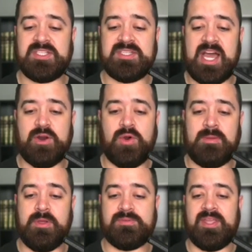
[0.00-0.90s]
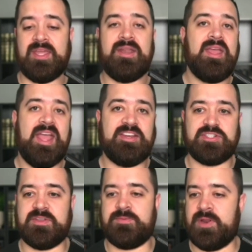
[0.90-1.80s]
it's not already built in. It's
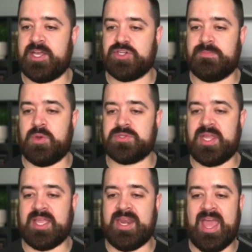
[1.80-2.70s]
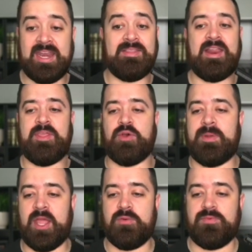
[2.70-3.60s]
just a fun extra bonus that I can add in that I think will
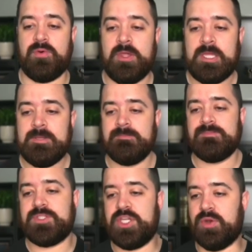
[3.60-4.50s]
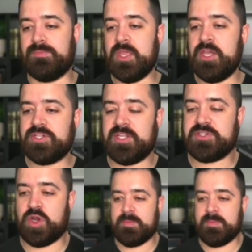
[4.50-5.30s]
be helpful to you. So let's talk